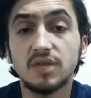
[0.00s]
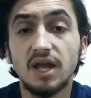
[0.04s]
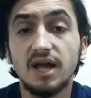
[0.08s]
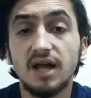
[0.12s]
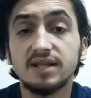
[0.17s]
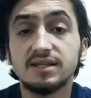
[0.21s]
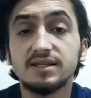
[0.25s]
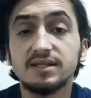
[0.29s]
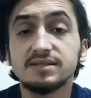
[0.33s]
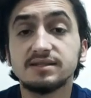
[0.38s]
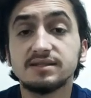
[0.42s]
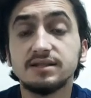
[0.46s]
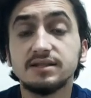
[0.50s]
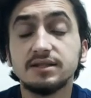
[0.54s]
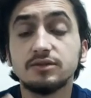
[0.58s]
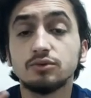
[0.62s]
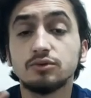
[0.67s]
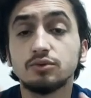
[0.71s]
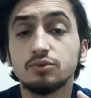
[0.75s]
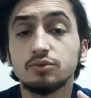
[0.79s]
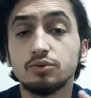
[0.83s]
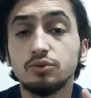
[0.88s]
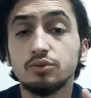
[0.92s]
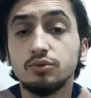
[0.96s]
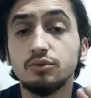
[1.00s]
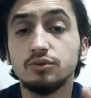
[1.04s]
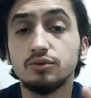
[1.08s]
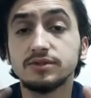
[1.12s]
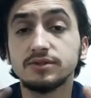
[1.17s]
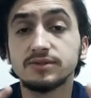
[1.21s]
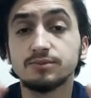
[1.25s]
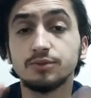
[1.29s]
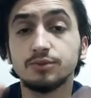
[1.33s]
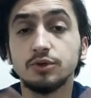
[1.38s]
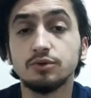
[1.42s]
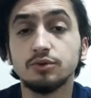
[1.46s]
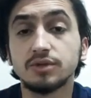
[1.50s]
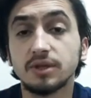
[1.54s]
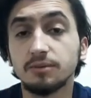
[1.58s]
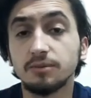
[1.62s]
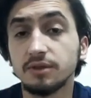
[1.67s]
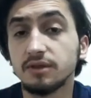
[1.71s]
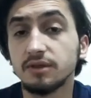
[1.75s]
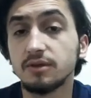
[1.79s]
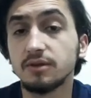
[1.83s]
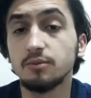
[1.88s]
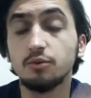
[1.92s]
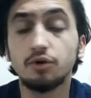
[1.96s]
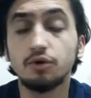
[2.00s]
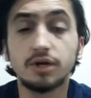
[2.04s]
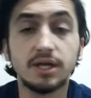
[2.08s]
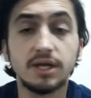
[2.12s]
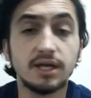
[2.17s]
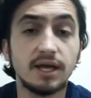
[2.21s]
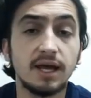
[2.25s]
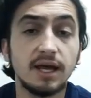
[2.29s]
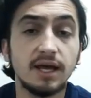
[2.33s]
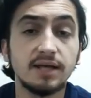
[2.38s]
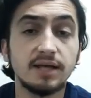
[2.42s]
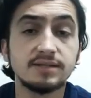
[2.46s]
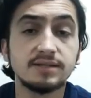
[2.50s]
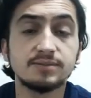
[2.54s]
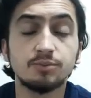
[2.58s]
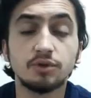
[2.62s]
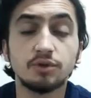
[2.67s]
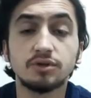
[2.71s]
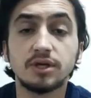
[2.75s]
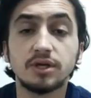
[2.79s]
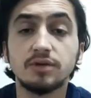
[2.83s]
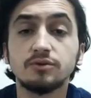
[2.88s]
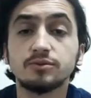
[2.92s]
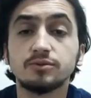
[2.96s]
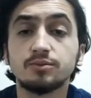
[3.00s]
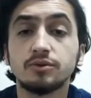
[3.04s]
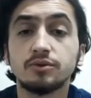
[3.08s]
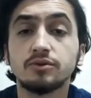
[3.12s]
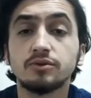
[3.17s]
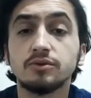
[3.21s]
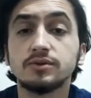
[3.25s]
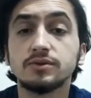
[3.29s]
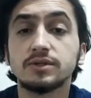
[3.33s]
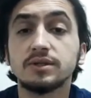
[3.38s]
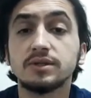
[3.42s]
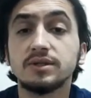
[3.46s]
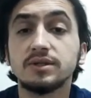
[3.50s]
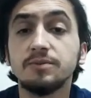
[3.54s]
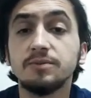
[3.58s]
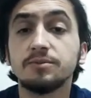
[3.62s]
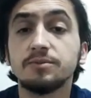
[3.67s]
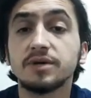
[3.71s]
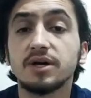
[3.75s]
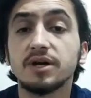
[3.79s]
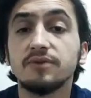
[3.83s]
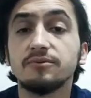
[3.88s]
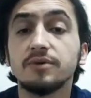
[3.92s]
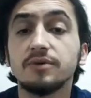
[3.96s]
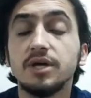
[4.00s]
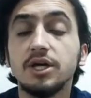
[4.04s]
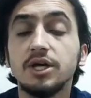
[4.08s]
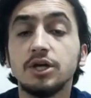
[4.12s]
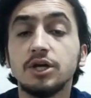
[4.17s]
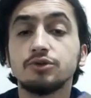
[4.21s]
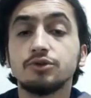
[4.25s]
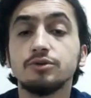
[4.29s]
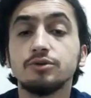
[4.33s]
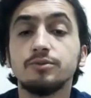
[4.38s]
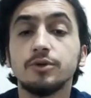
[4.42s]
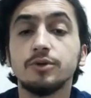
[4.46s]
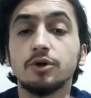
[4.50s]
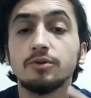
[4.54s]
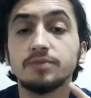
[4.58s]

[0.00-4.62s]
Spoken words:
At least need 2 sputum in the morning, and spontaneous produced deep cough should be